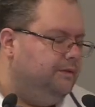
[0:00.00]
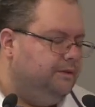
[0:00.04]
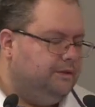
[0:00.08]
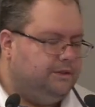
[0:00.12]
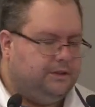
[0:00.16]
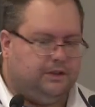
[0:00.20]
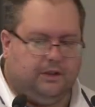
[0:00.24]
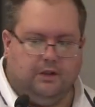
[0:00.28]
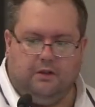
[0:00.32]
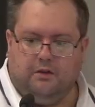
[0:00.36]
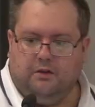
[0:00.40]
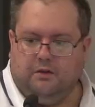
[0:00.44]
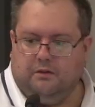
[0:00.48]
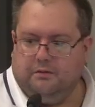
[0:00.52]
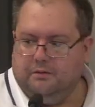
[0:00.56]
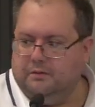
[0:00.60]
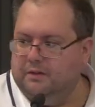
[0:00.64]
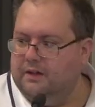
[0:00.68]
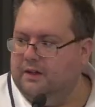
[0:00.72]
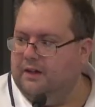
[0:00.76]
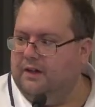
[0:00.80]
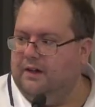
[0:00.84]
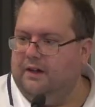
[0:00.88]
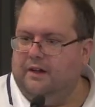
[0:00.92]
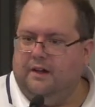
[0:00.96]
So
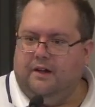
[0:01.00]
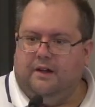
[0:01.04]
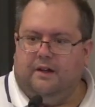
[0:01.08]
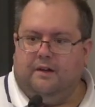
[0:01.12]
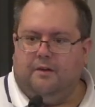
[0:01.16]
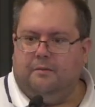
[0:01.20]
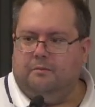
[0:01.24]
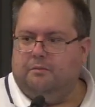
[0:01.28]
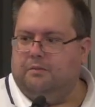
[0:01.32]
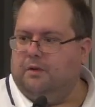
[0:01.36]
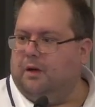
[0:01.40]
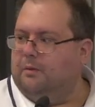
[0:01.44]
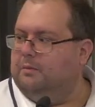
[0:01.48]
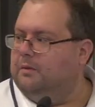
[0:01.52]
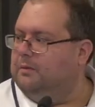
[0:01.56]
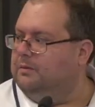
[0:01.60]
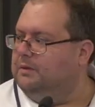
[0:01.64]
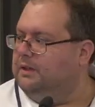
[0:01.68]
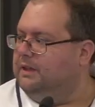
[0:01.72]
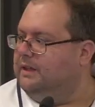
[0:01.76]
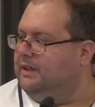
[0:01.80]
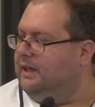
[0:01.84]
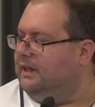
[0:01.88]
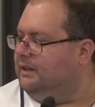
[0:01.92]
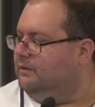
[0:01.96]

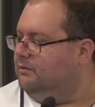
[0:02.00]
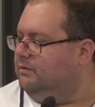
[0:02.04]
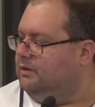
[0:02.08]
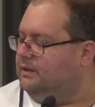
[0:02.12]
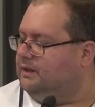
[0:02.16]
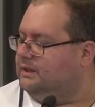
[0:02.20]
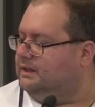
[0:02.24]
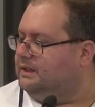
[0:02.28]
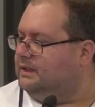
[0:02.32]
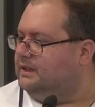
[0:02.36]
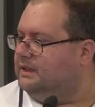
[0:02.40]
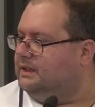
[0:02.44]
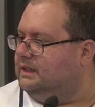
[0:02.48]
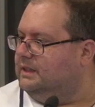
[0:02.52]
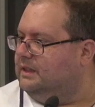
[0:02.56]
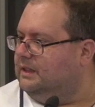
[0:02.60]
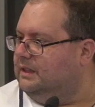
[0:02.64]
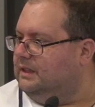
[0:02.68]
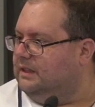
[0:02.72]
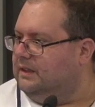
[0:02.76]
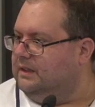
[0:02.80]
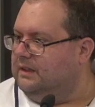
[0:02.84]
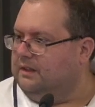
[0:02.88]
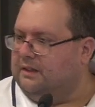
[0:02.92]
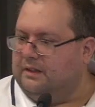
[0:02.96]
probably that was
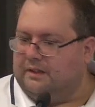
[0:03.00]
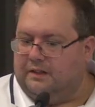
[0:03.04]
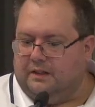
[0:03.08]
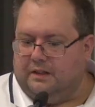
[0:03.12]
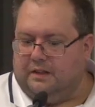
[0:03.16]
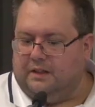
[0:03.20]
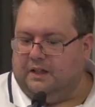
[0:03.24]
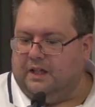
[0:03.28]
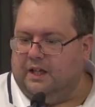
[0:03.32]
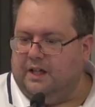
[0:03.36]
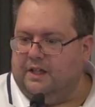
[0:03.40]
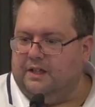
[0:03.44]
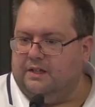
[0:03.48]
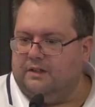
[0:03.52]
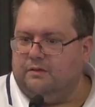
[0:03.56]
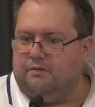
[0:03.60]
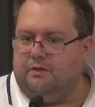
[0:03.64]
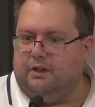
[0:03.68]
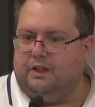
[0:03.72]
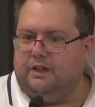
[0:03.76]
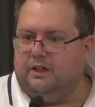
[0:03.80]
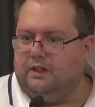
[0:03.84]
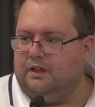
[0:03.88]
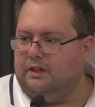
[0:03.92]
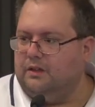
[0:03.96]
uh, the case
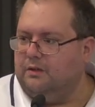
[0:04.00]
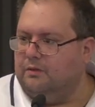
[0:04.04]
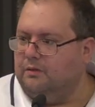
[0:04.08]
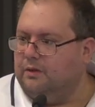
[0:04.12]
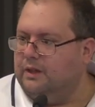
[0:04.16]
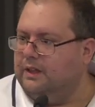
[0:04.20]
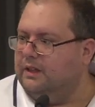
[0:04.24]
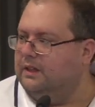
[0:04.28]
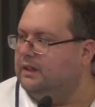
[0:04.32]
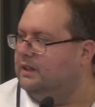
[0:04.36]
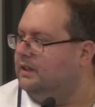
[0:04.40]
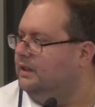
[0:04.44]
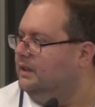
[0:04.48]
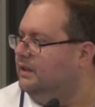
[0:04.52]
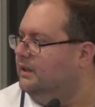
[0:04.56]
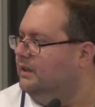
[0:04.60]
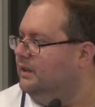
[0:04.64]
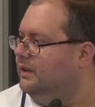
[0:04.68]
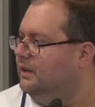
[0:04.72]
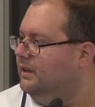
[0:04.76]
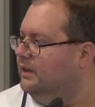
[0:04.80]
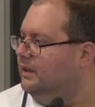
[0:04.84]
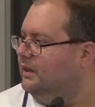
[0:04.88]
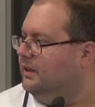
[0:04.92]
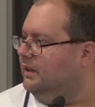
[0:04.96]
with, with
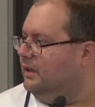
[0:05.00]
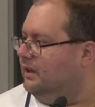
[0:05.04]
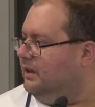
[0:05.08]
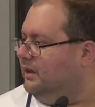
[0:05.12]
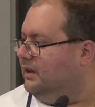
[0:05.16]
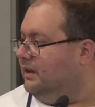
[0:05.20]
uh,